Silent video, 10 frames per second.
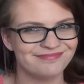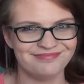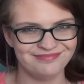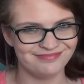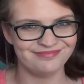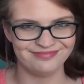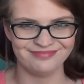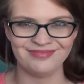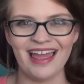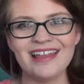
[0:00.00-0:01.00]

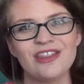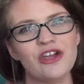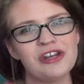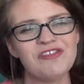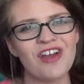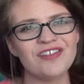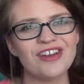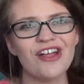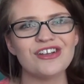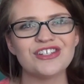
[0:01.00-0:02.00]
and
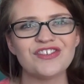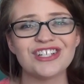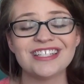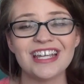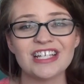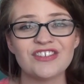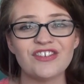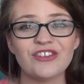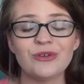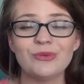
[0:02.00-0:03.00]
$35 for 6
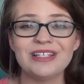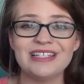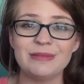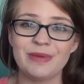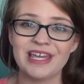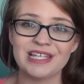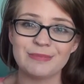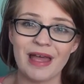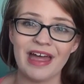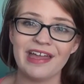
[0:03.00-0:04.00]
for the Windy Picks
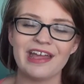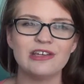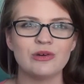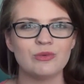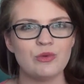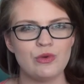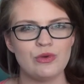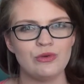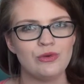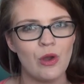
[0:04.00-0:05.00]
palette. I don't
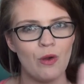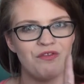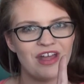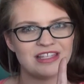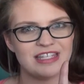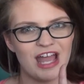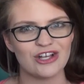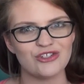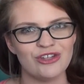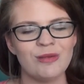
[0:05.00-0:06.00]
know if that's the
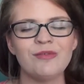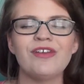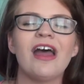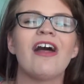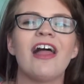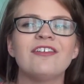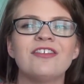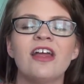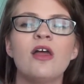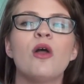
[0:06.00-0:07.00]
actual name of it. I'll
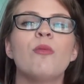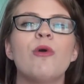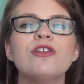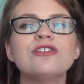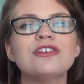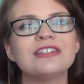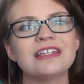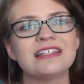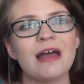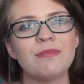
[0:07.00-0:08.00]
have both of those
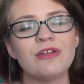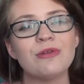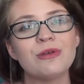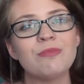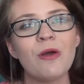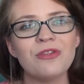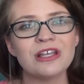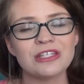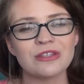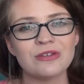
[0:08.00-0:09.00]
linked down below. They're both
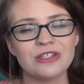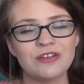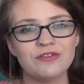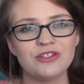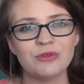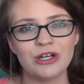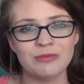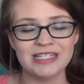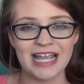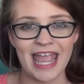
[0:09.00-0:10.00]
exclusive to
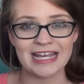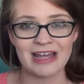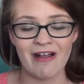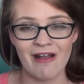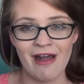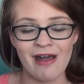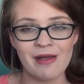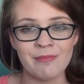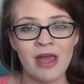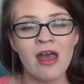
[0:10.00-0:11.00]
UrbanDecay.com.